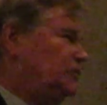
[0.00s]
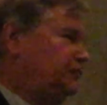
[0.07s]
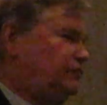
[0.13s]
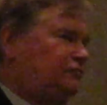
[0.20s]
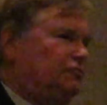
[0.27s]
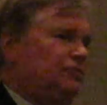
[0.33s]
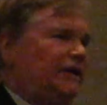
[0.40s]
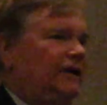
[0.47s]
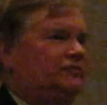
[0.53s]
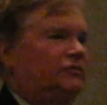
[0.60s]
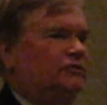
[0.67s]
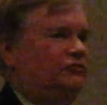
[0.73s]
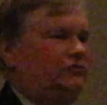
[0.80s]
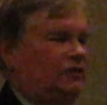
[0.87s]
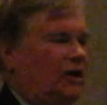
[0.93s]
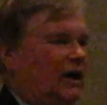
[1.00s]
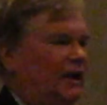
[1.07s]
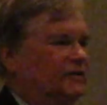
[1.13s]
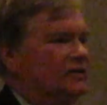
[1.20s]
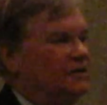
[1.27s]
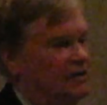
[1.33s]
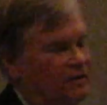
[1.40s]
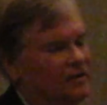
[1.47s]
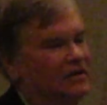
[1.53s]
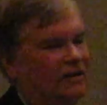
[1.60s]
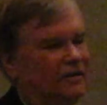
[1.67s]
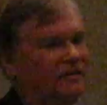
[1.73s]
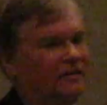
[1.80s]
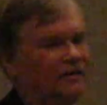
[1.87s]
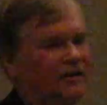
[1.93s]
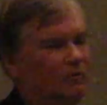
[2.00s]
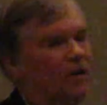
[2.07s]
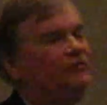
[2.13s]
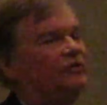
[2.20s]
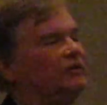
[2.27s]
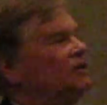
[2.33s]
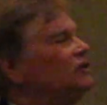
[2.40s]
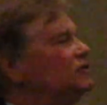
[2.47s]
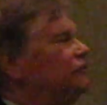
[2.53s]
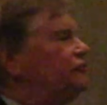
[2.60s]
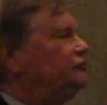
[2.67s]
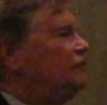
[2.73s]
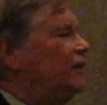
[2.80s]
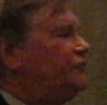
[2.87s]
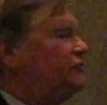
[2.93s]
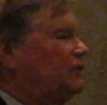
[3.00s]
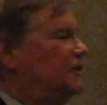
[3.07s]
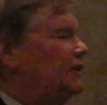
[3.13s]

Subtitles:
just threw that to the side. It was a little distressing,